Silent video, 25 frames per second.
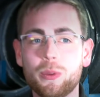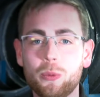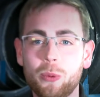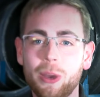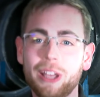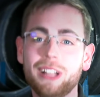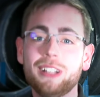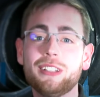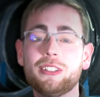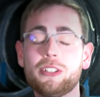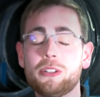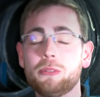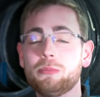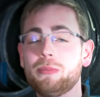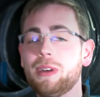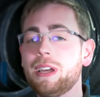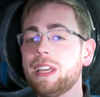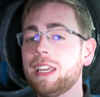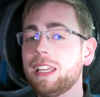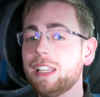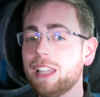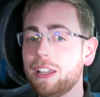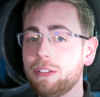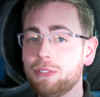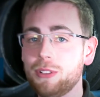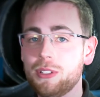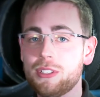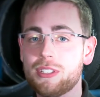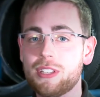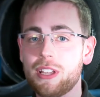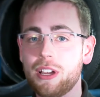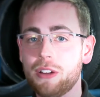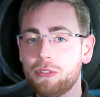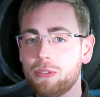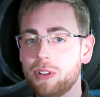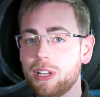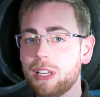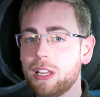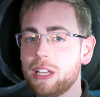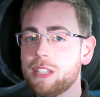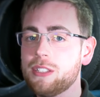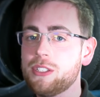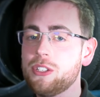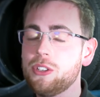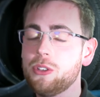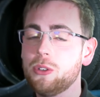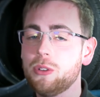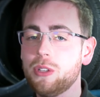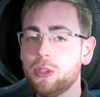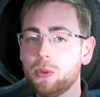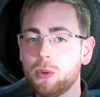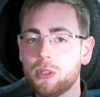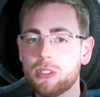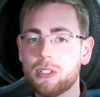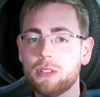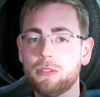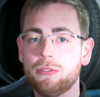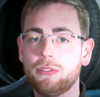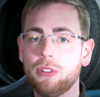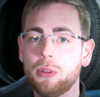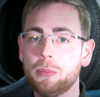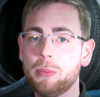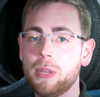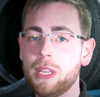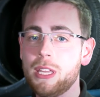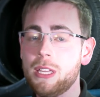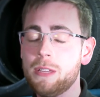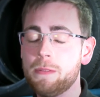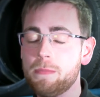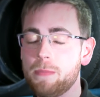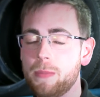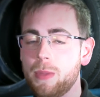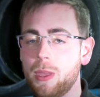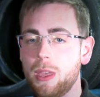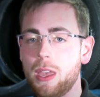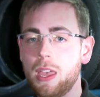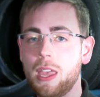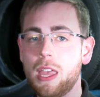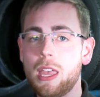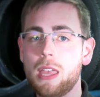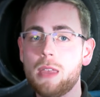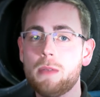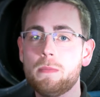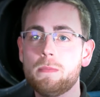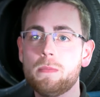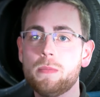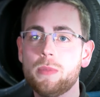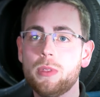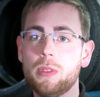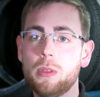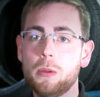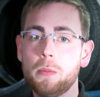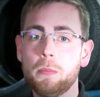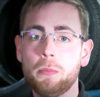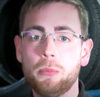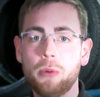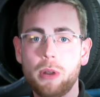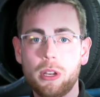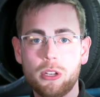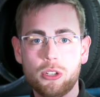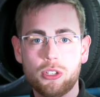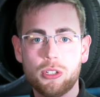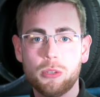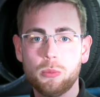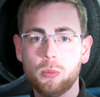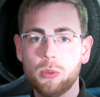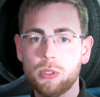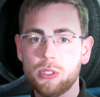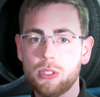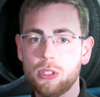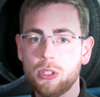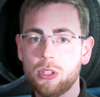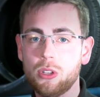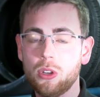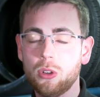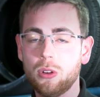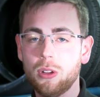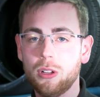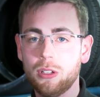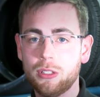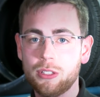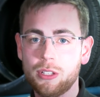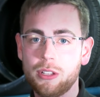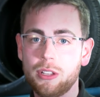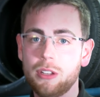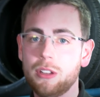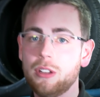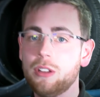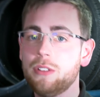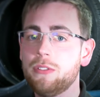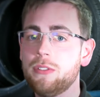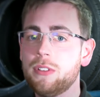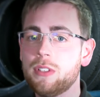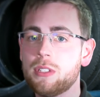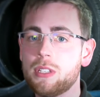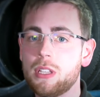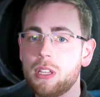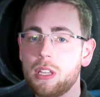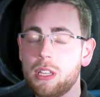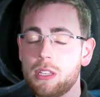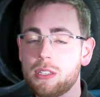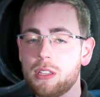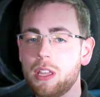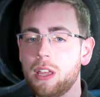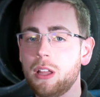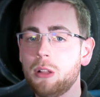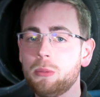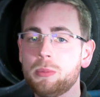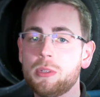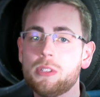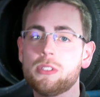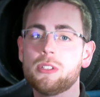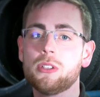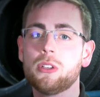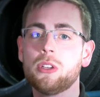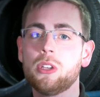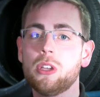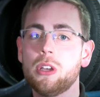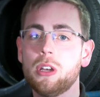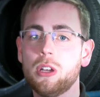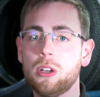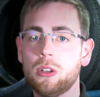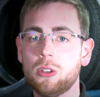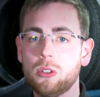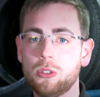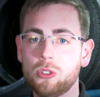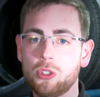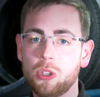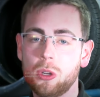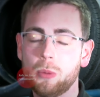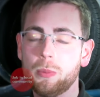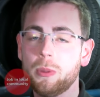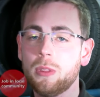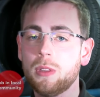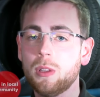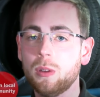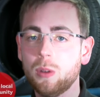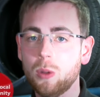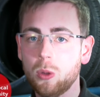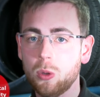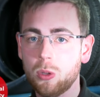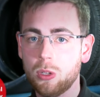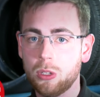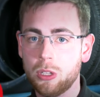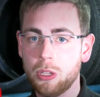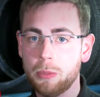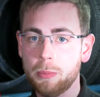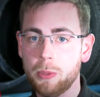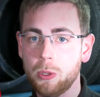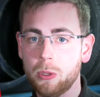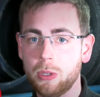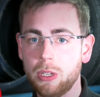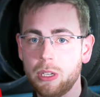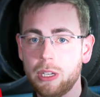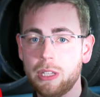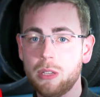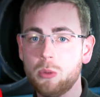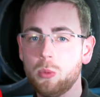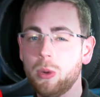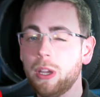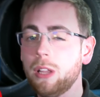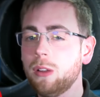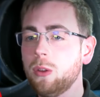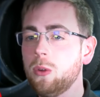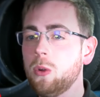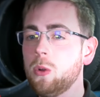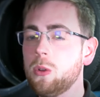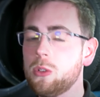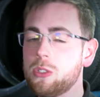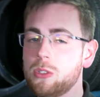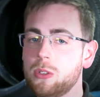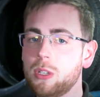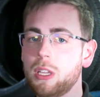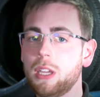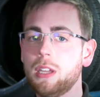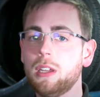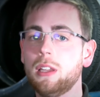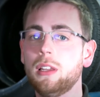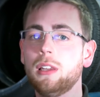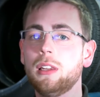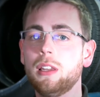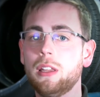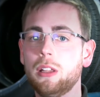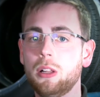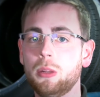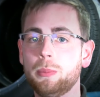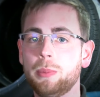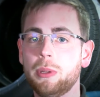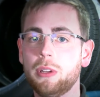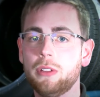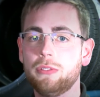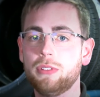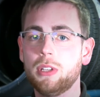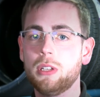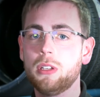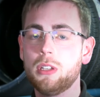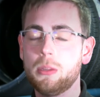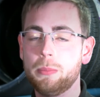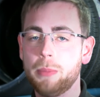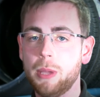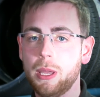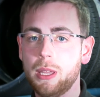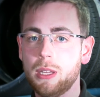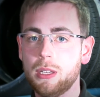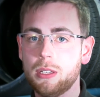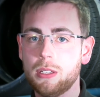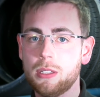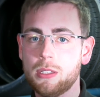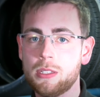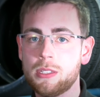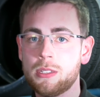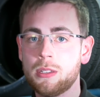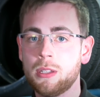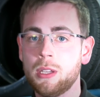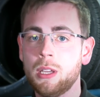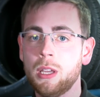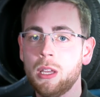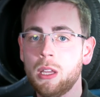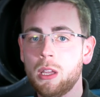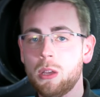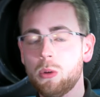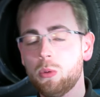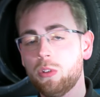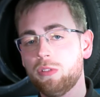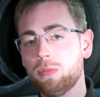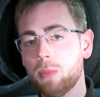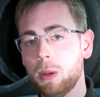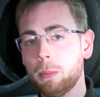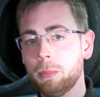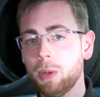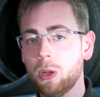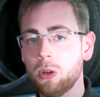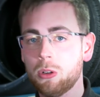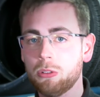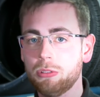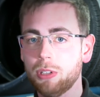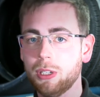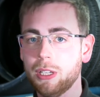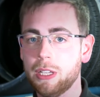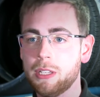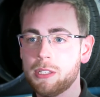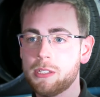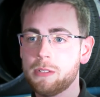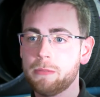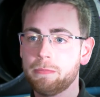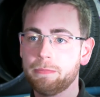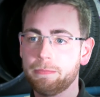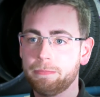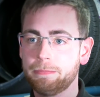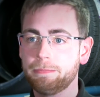While doing my A-levels, I realised uni wasn't for me. The apprenticeship was a good alternative as it helped to secure a good job in the local community while also getting a little bit of independence with my block release.